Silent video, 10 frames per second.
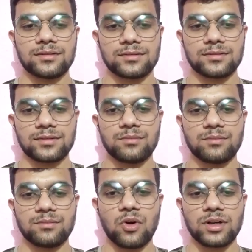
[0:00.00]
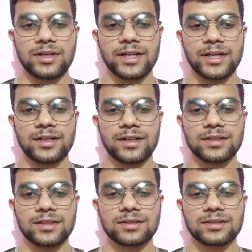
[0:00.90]
and the term
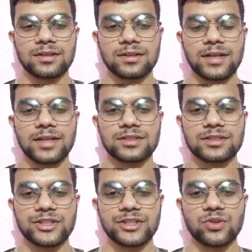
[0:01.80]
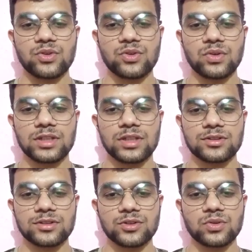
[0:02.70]
hydrogenation is
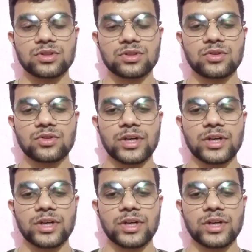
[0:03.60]
used like